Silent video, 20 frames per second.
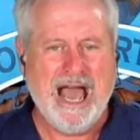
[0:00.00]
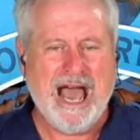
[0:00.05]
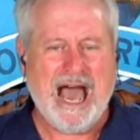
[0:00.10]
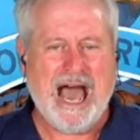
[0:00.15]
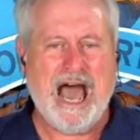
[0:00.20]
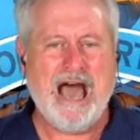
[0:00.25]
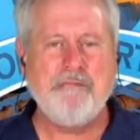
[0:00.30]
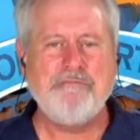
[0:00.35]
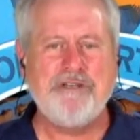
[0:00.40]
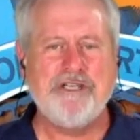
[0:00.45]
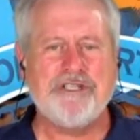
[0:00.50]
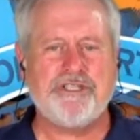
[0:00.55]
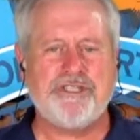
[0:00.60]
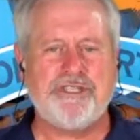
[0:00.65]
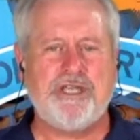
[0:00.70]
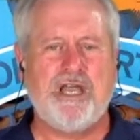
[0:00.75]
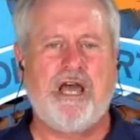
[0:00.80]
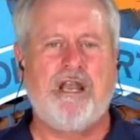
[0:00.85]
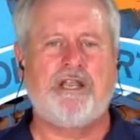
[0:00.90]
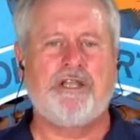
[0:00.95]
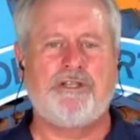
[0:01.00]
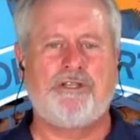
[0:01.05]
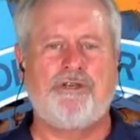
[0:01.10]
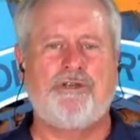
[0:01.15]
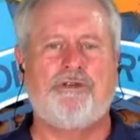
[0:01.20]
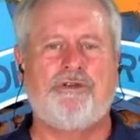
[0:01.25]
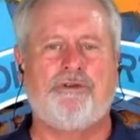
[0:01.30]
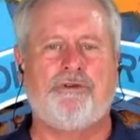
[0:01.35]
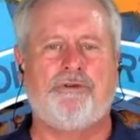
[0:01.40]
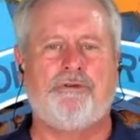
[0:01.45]
I'm just telling
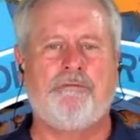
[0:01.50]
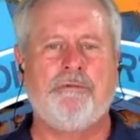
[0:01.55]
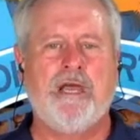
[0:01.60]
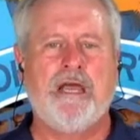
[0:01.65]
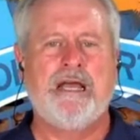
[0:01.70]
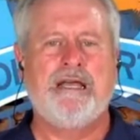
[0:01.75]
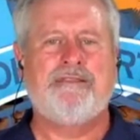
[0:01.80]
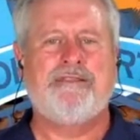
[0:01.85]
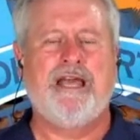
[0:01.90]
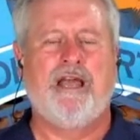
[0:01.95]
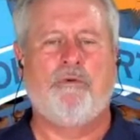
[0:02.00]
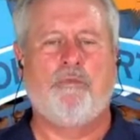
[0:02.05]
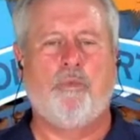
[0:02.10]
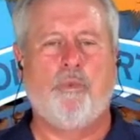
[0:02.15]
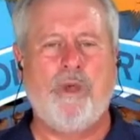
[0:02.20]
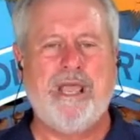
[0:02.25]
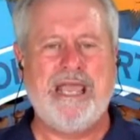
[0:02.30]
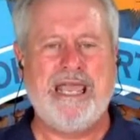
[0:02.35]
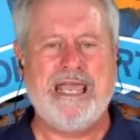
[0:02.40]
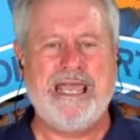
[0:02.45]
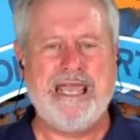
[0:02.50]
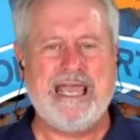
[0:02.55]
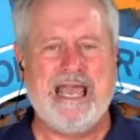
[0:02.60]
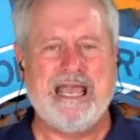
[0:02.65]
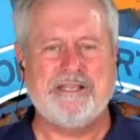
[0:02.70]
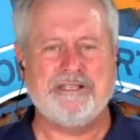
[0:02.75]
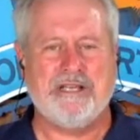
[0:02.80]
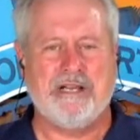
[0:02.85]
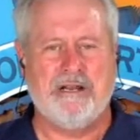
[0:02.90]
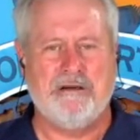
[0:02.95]
you that we
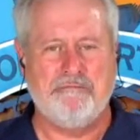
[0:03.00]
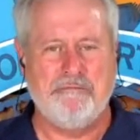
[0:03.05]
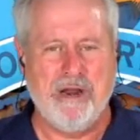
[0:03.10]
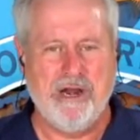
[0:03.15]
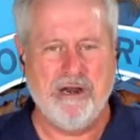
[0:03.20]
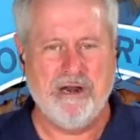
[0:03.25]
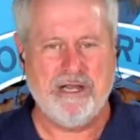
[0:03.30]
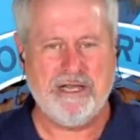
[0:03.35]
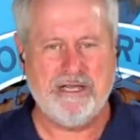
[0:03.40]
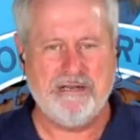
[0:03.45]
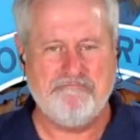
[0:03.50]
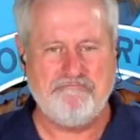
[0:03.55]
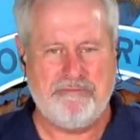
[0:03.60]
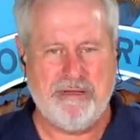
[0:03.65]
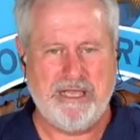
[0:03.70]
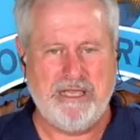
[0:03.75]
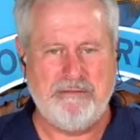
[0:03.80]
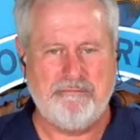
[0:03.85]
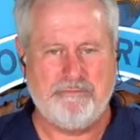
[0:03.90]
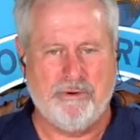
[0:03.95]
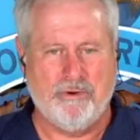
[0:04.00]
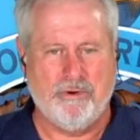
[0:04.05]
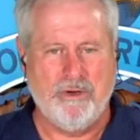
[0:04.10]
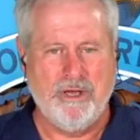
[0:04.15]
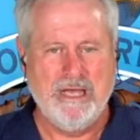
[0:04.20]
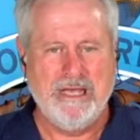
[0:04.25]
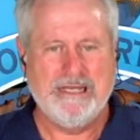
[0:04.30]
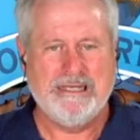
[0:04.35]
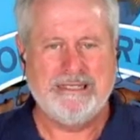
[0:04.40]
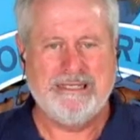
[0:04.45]
as an American people
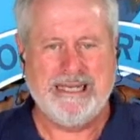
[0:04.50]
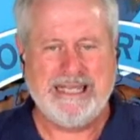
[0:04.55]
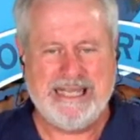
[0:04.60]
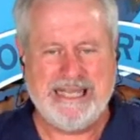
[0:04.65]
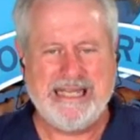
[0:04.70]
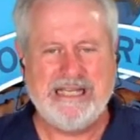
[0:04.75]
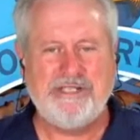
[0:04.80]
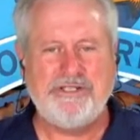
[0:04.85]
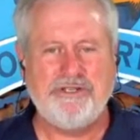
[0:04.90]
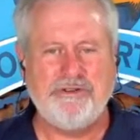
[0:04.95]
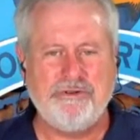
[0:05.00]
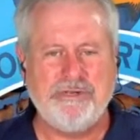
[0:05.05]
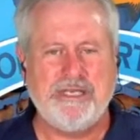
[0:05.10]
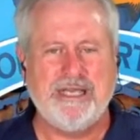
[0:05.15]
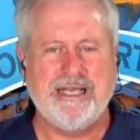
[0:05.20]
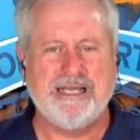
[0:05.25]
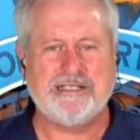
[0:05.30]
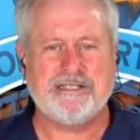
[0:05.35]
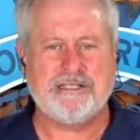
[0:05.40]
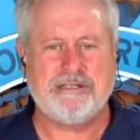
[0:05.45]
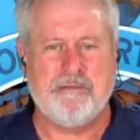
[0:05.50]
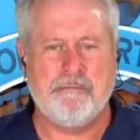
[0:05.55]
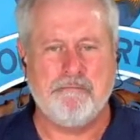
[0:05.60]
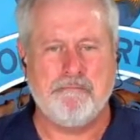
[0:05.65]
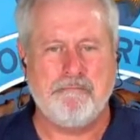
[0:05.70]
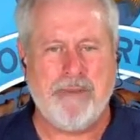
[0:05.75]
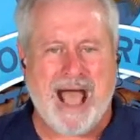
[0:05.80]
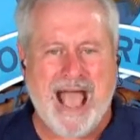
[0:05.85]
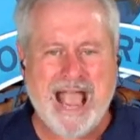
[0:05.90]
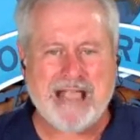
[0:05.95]
need to get some
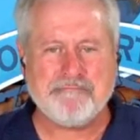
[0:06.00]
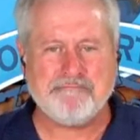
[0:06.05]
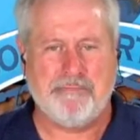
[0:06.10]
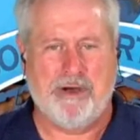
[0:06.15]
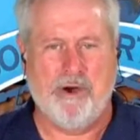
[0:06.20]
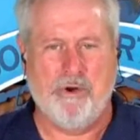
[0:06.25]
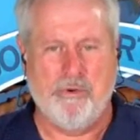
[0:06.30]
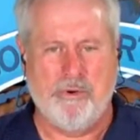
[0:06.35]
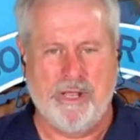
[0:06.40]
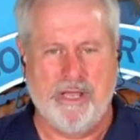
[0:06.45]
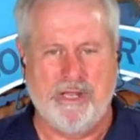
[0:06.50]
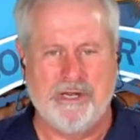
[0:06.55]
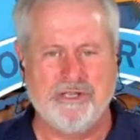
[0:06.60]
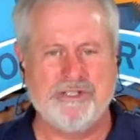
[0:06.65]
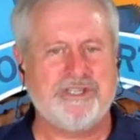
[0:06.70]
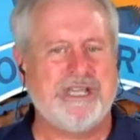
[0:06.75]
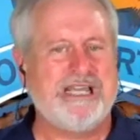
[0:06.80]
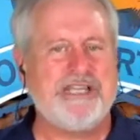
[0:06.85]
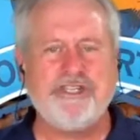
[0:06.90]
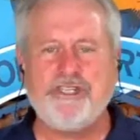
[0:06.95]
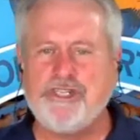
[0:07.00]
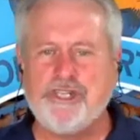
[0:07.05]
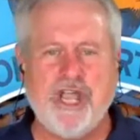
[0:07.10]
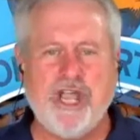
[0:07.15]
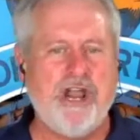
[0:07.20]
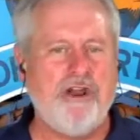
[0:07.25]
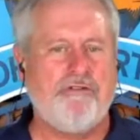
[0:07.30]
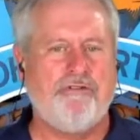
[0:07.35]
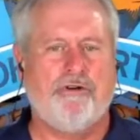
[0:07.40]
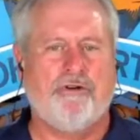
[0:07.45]
backbone in us in
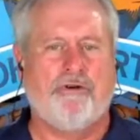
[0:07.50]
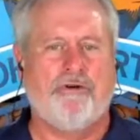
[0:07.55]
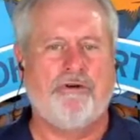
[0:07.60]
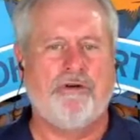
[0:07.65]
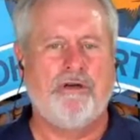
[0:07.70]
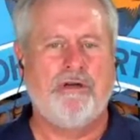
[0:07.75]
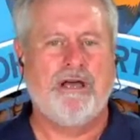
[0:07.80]
general.